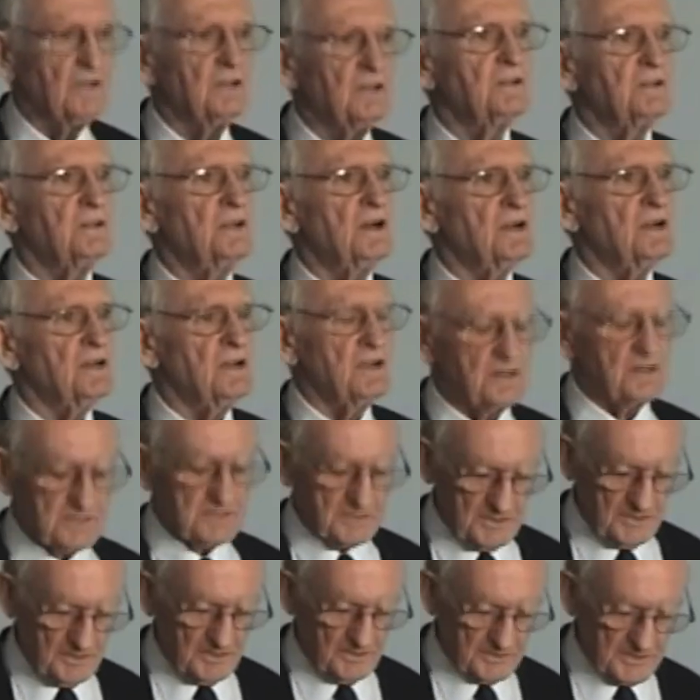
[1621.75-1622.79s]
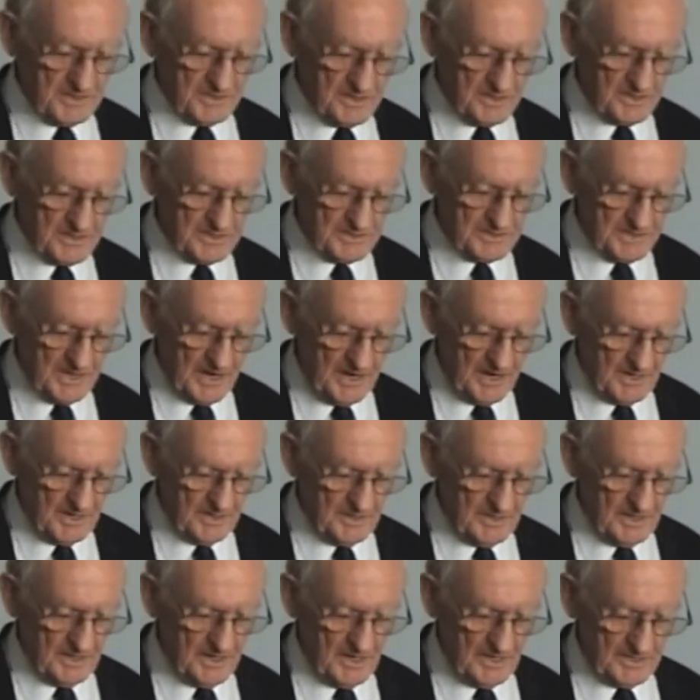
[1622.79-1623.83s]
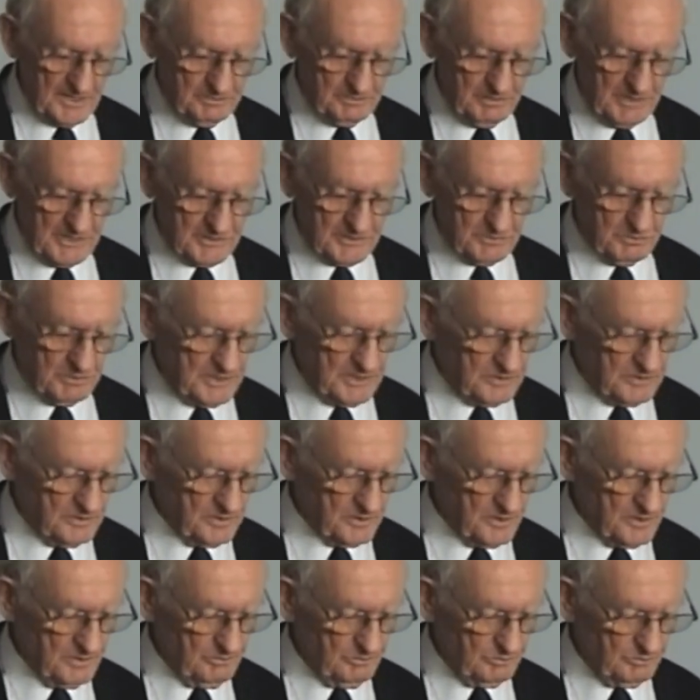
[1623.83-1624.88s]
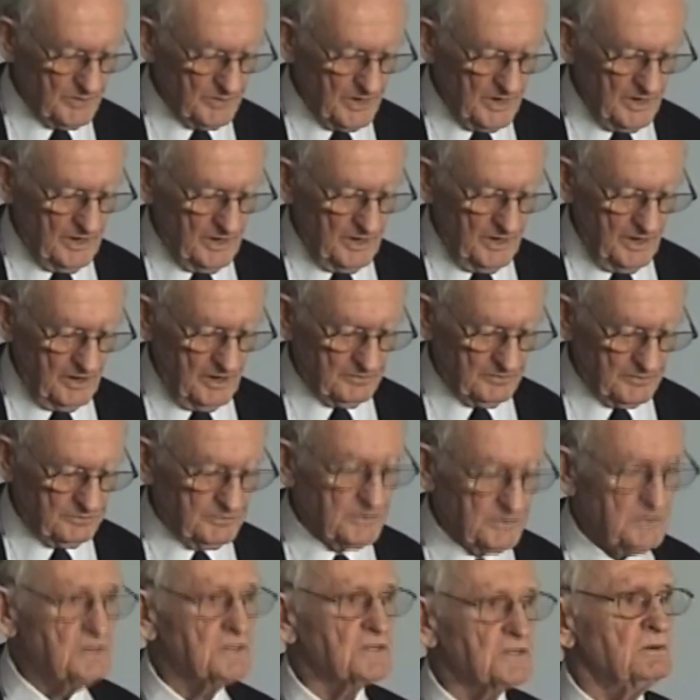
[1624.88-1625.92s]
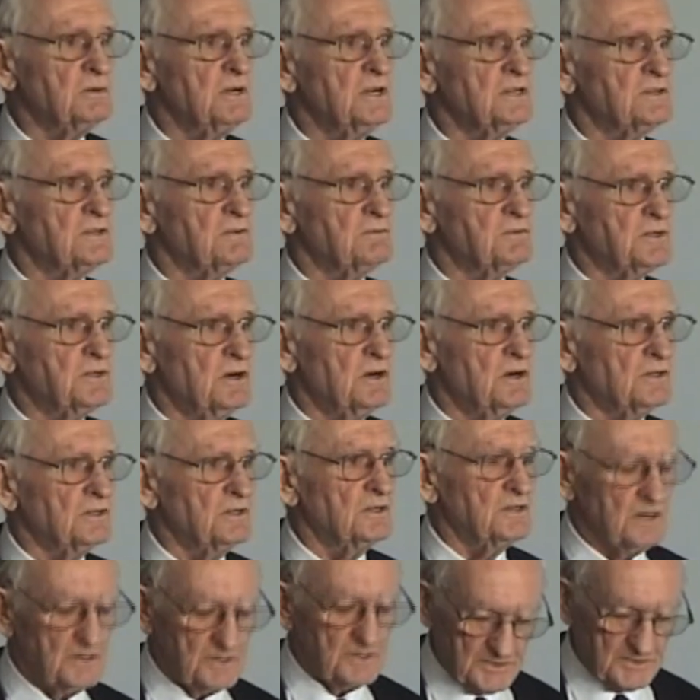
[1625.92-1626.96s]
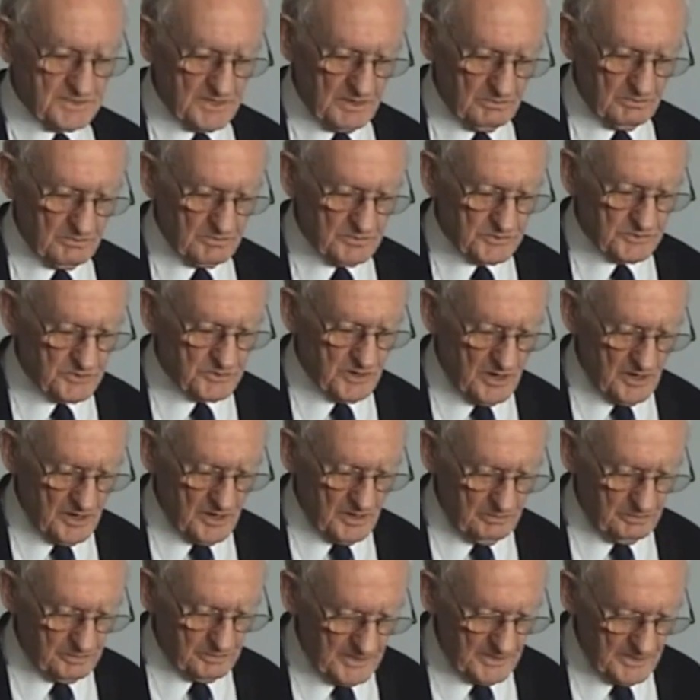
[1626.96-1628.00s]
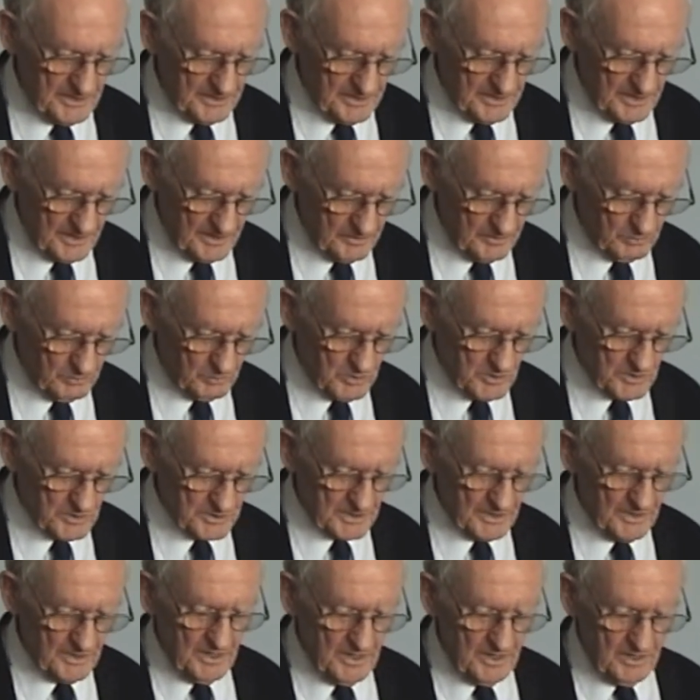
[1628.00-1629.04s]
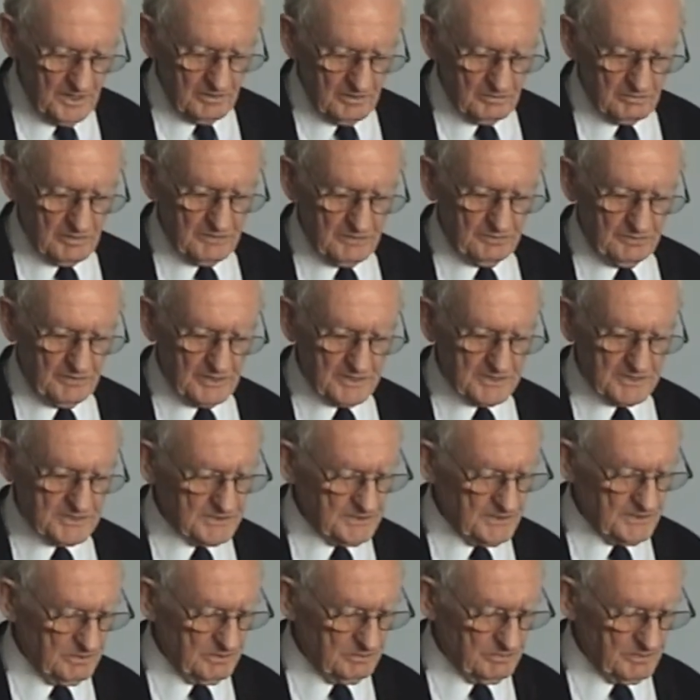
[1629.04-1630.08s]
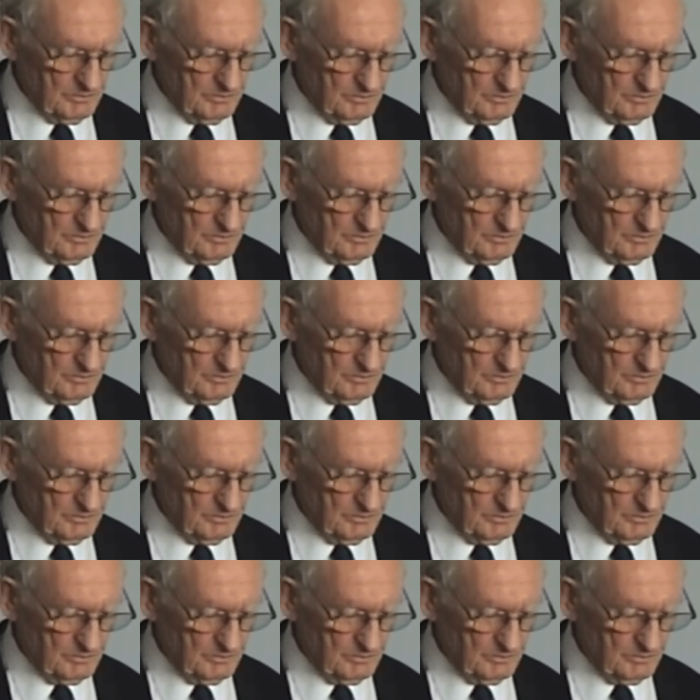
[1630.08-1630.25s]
and dug ourselves into the sand as best we could. After a few squares of chocolate and some dry bread and water, we fell asleep.